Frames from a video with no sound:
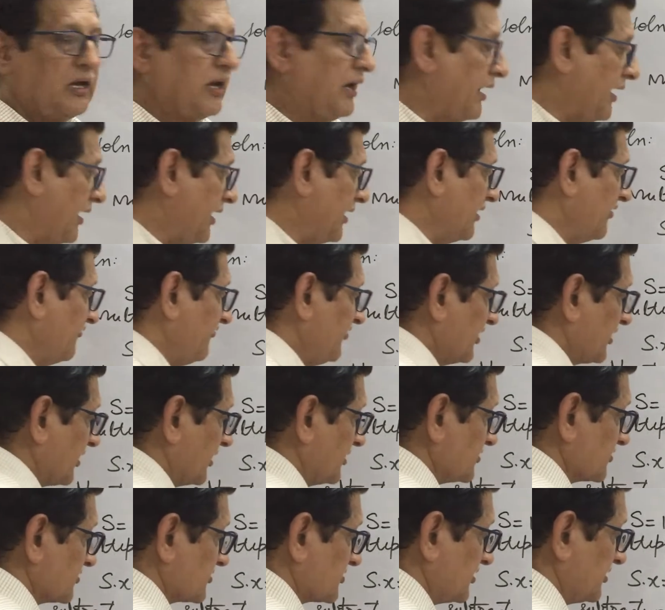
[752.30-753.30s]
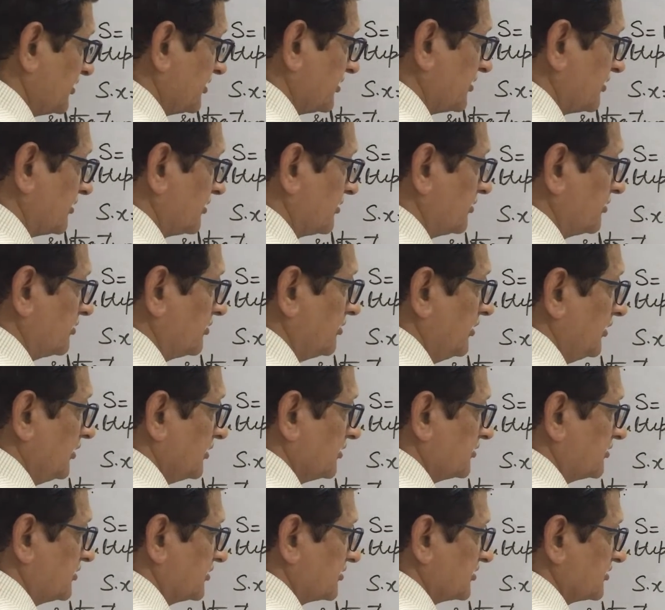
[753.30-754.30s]
And we can see here
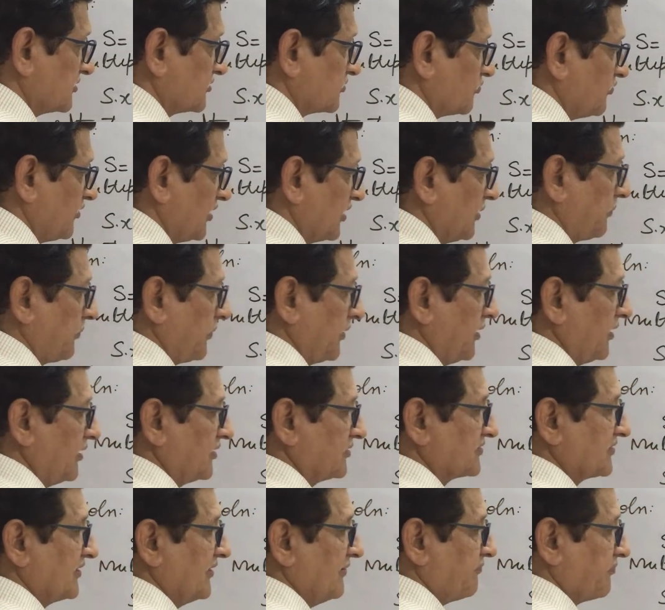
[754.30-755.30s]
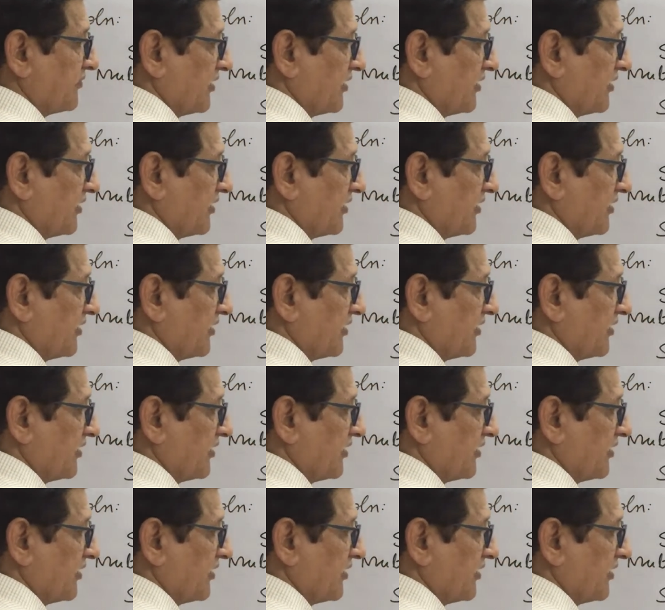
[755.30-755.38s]
this is 1 plus,